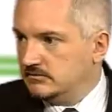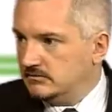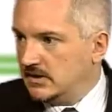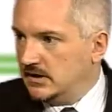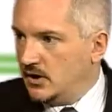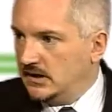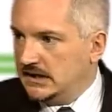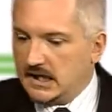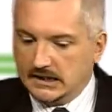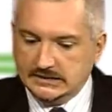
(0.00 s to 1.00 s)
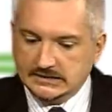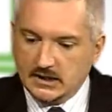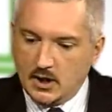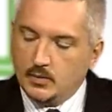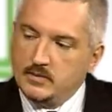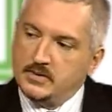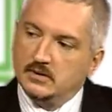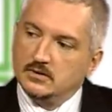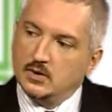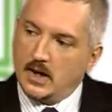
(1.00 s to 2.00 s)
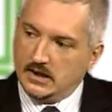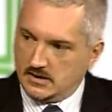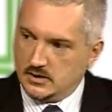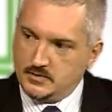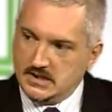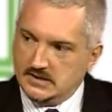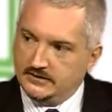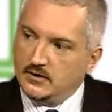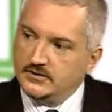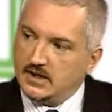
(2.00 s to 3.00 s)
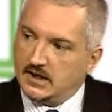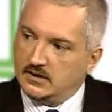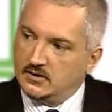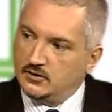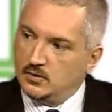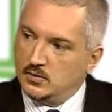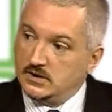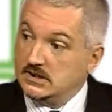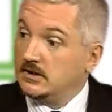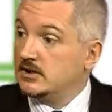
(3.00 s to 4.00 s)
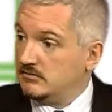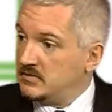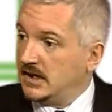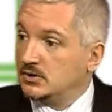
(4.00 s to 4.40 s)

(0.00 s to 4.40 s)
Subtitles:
in the early days, we built quite large pieces of content that were designed to replace